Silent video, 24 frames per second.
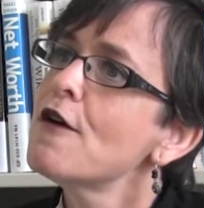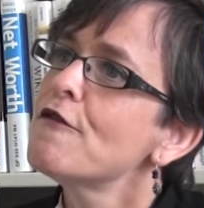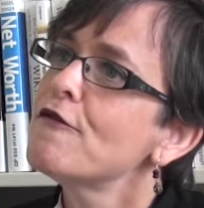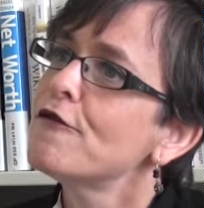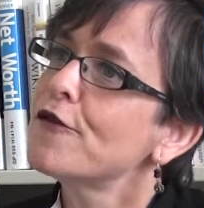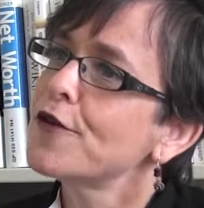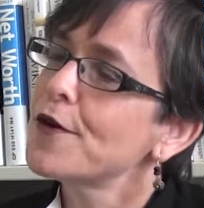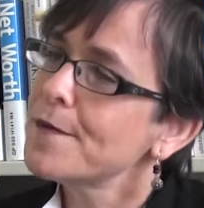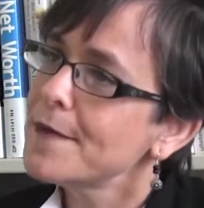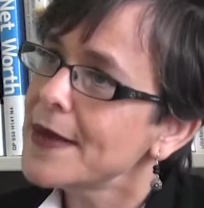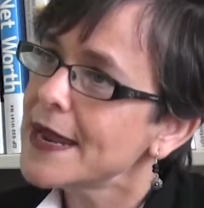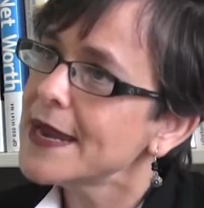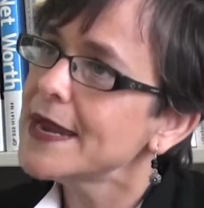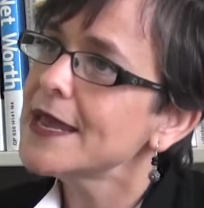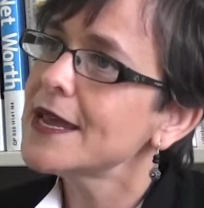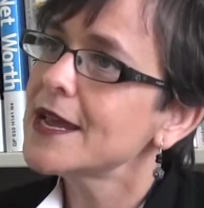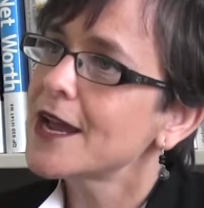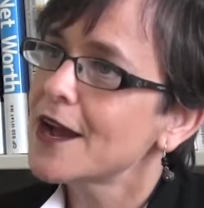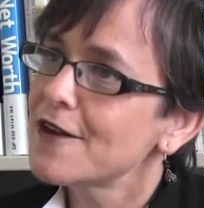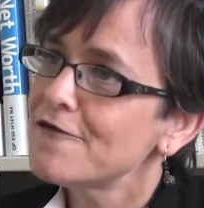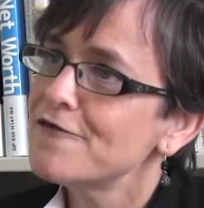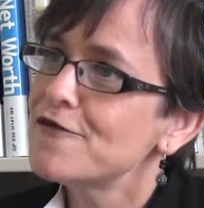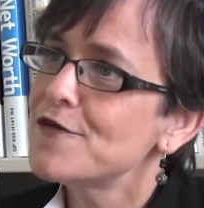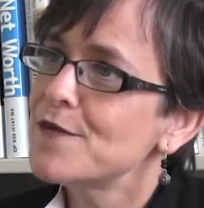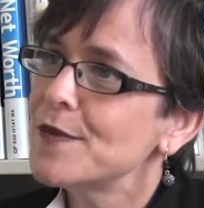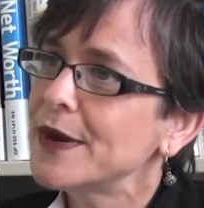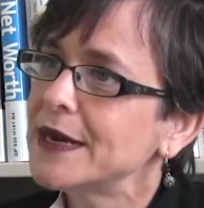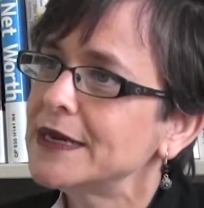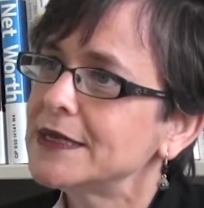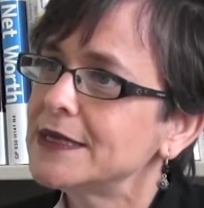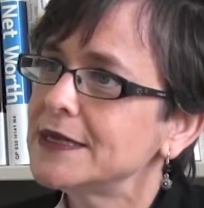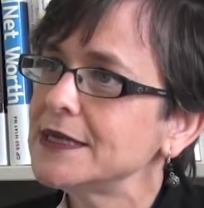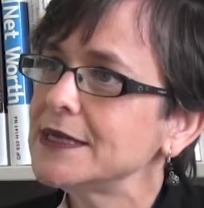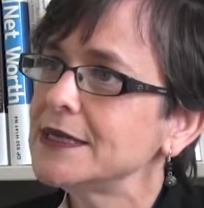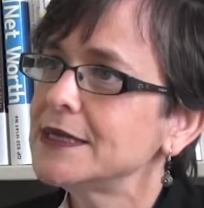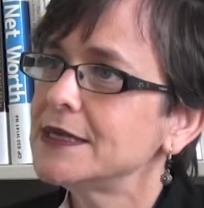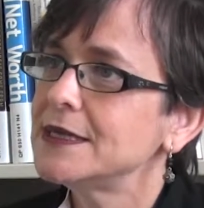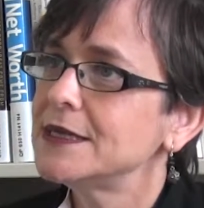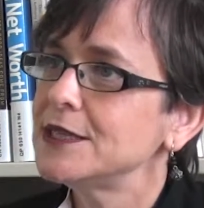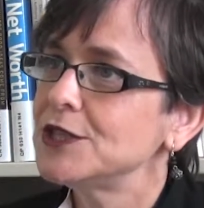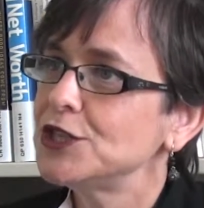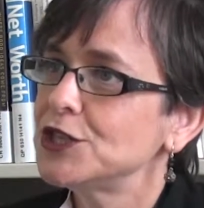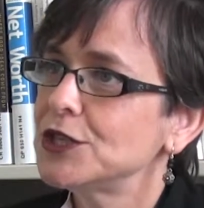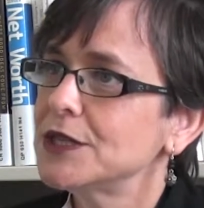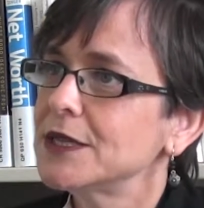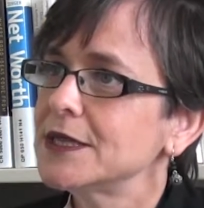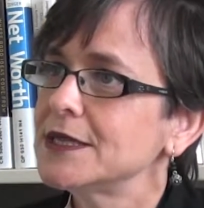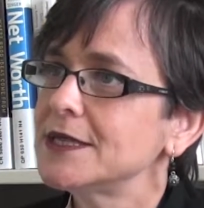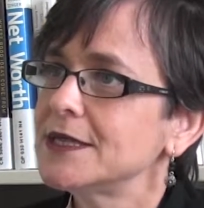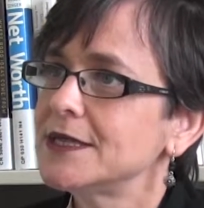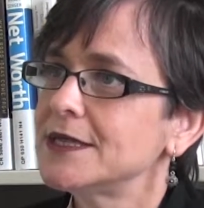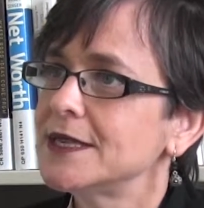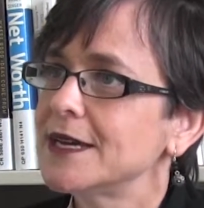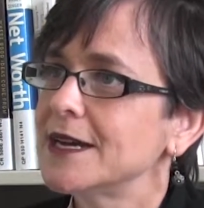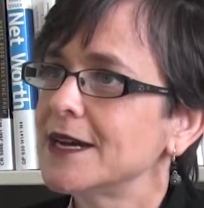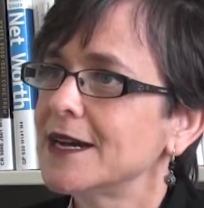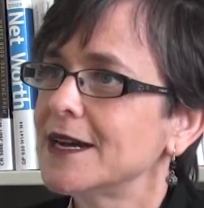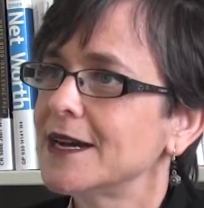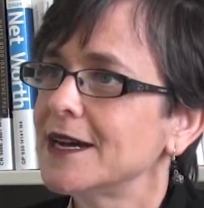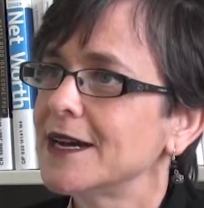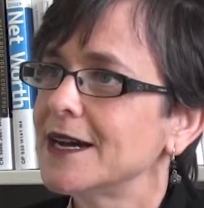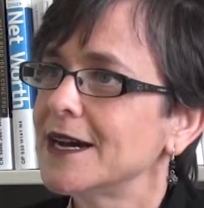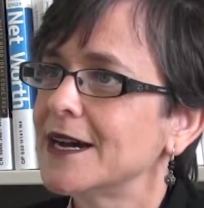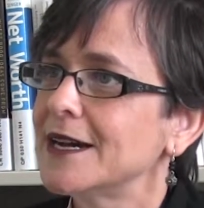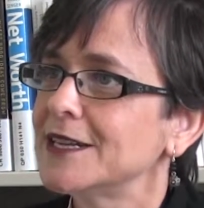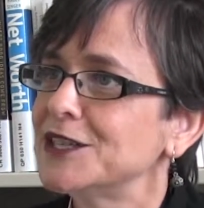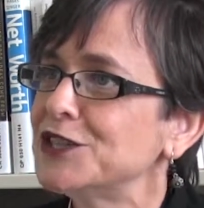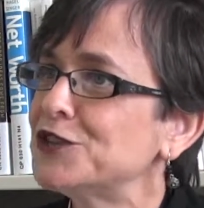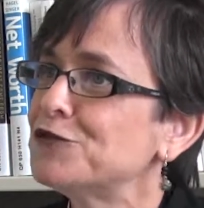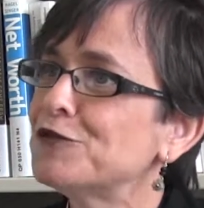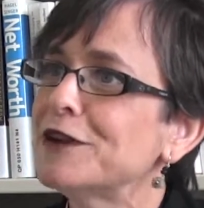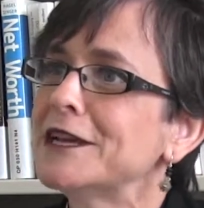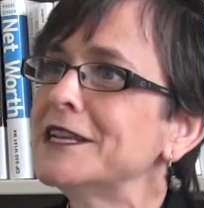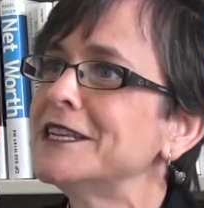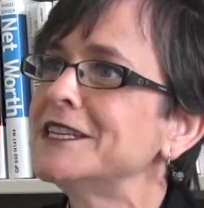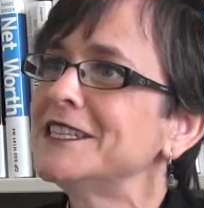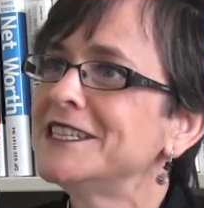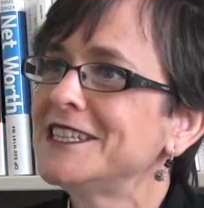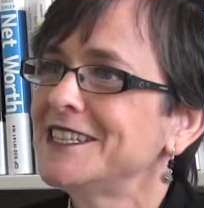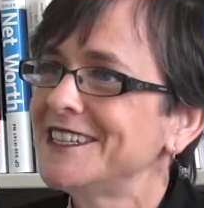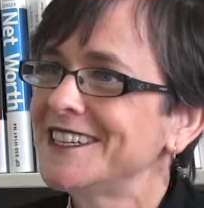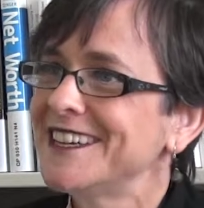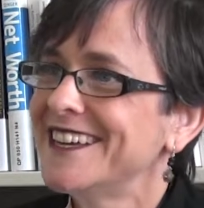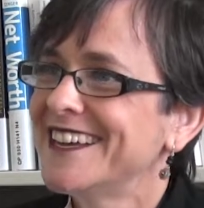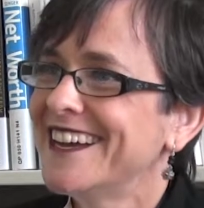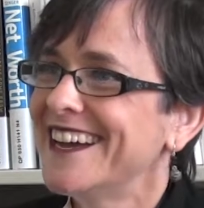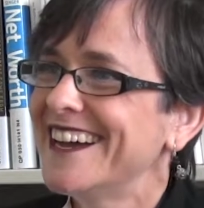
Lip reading: for many governments is just a trendy